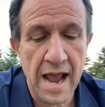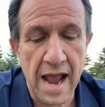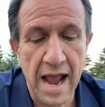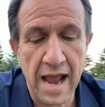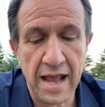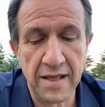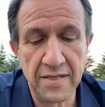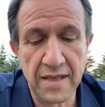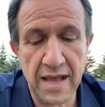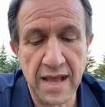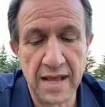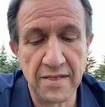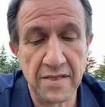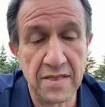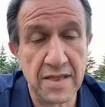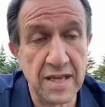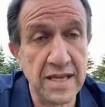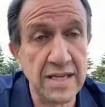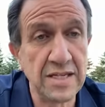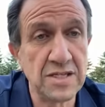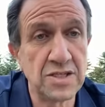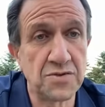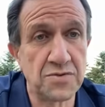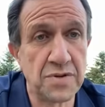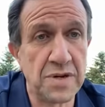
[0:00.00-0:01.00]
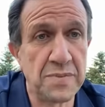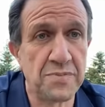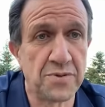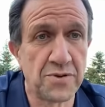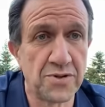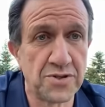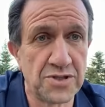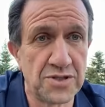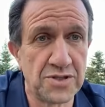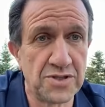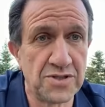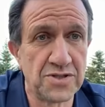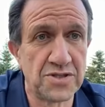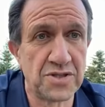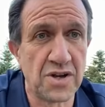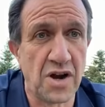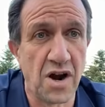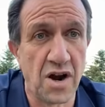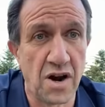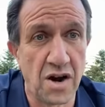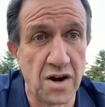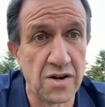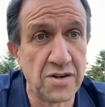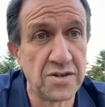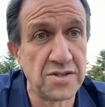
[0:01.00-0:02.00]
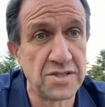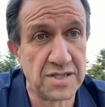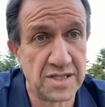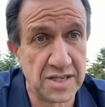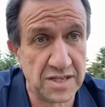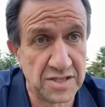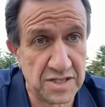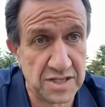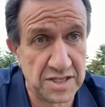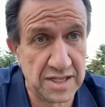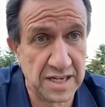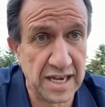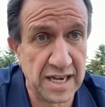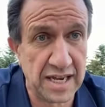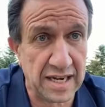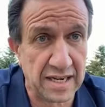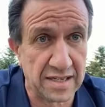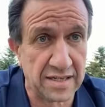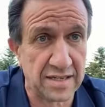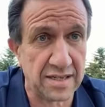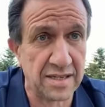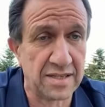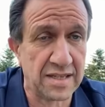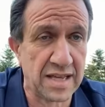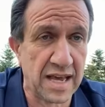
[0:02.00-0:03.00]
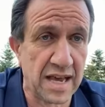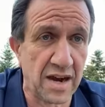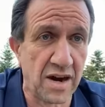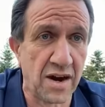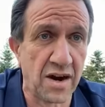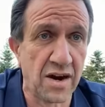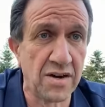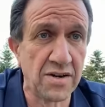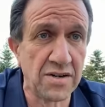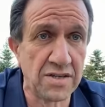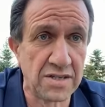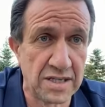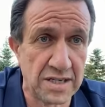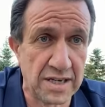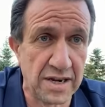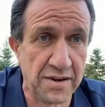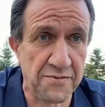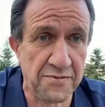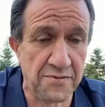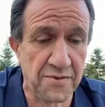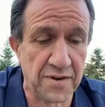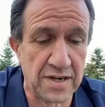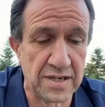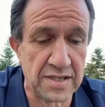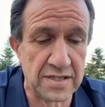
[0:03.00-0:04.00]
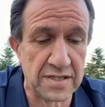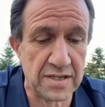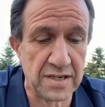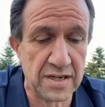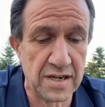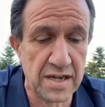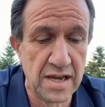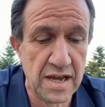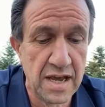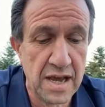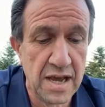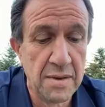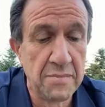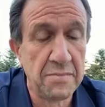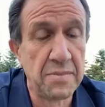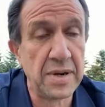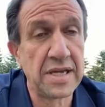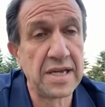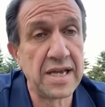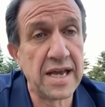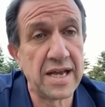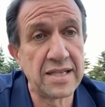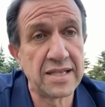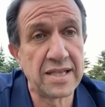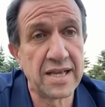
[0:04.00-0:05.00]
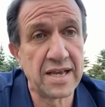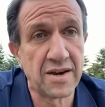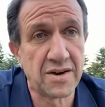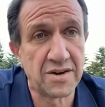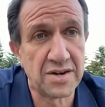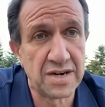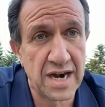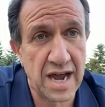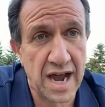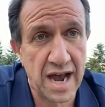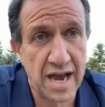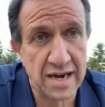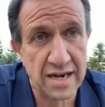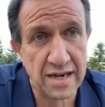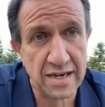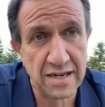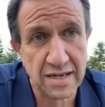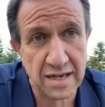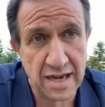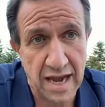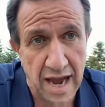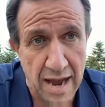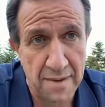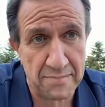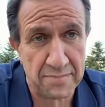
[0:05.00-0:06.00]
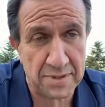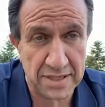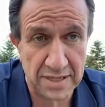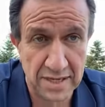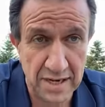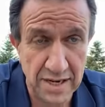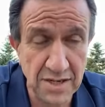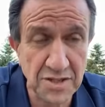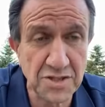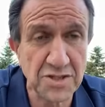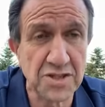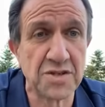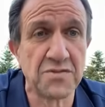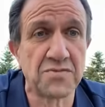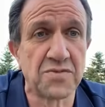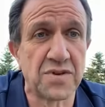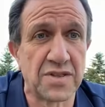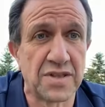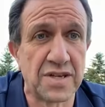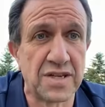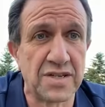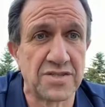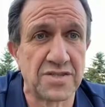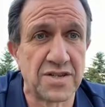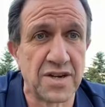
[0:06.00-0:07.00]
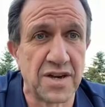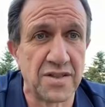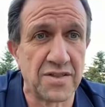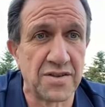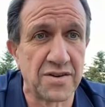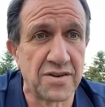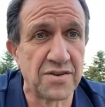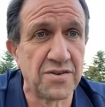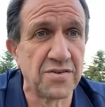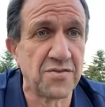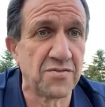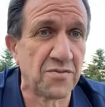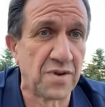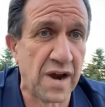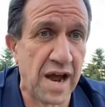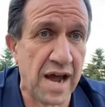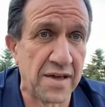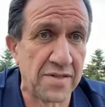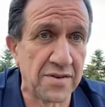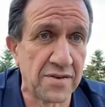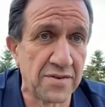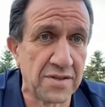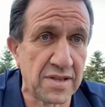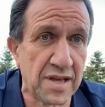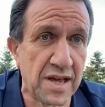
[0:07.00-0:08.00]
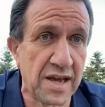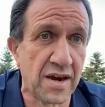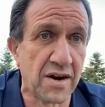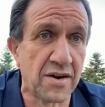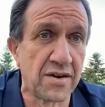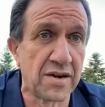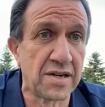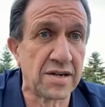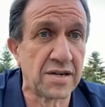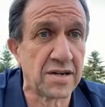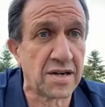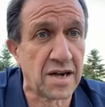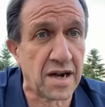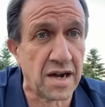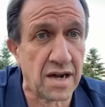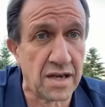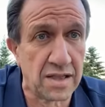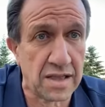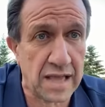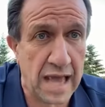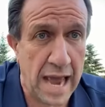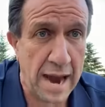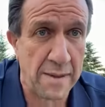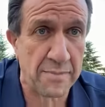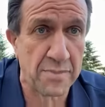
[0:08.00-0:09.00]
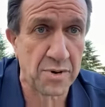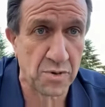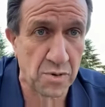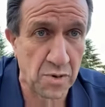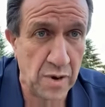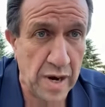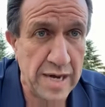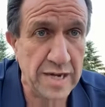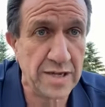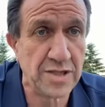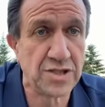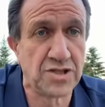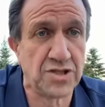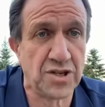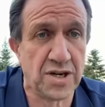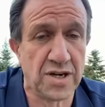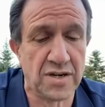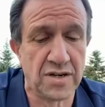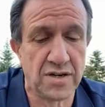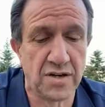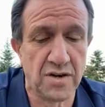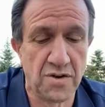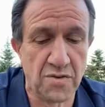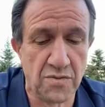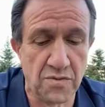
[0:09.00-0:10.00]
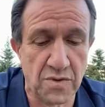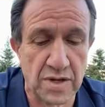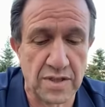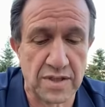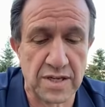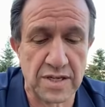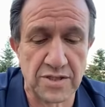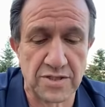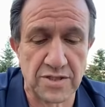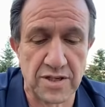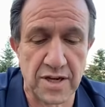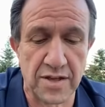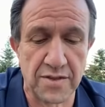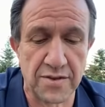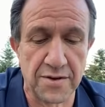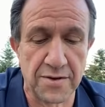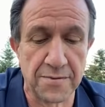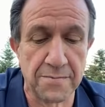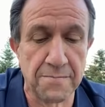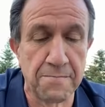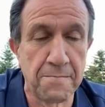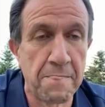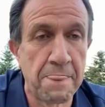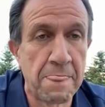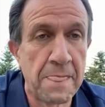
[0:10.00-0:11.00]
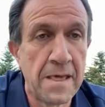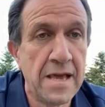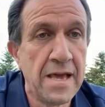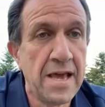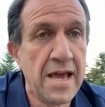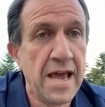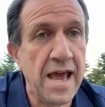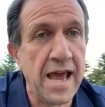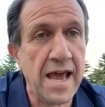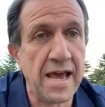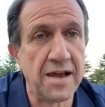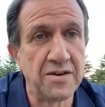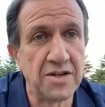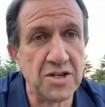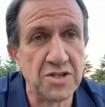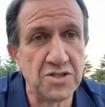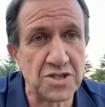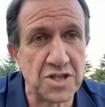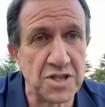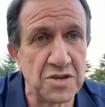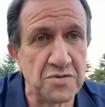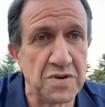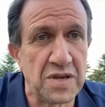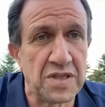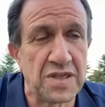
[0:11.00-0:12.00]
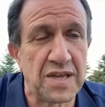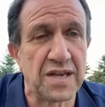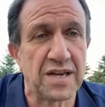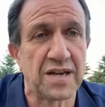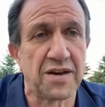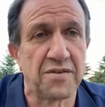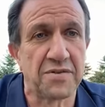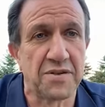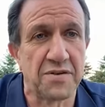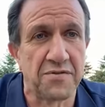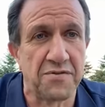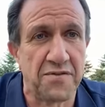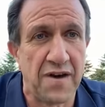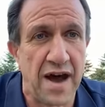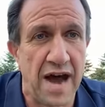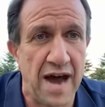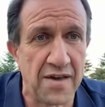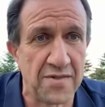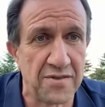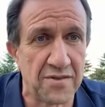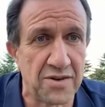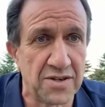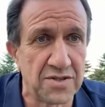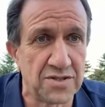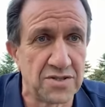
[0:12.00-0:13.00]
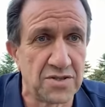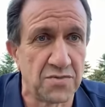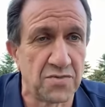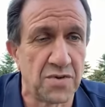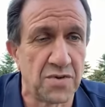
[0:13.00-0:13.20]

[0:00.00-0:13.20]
And that these three persons are distinct. They are different. But yet they are not in competition with each other. Rather, they are in collaboration with each other. And usually we think of the Father as